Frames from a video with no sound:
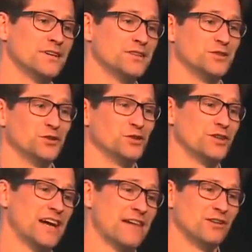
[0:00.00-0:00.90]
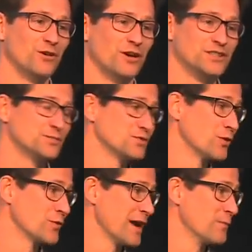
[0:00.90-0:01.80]
So you have a loyalty
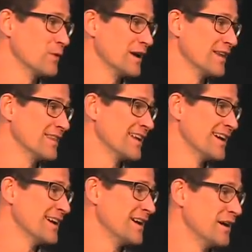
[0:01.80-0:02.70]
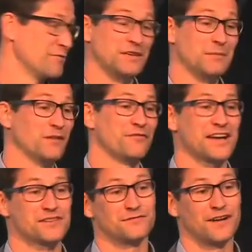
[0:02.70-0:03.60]
program with a female
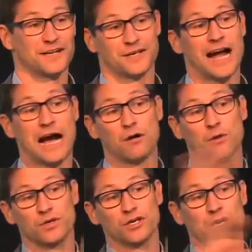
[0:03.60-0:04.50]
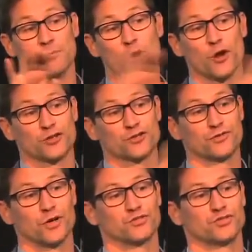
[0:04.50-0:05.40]
fashion finder. How are we going to merge
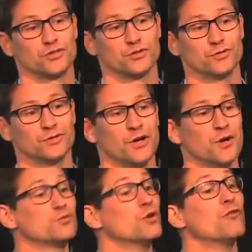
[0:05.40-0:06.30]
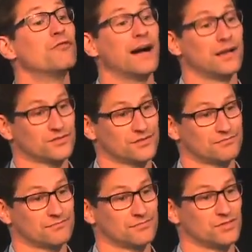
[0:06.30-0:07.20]
those two profiles?
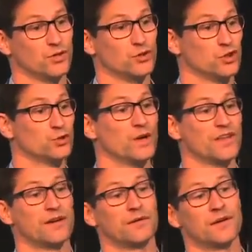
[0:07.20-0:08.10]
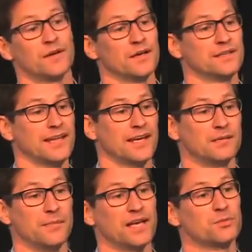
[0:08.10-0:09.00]
So you with a
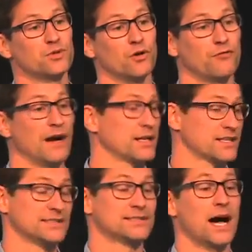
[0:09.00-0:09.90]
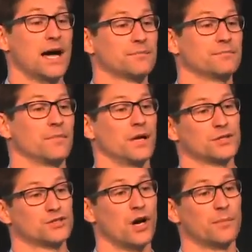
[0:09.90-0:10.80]
Daily Mail profile can start
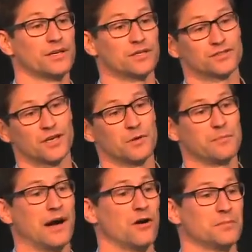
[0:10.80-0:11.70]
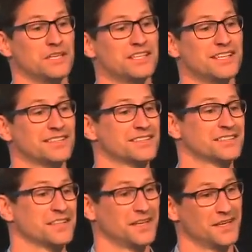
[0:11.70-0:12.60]
shopping on some of Bauer Media's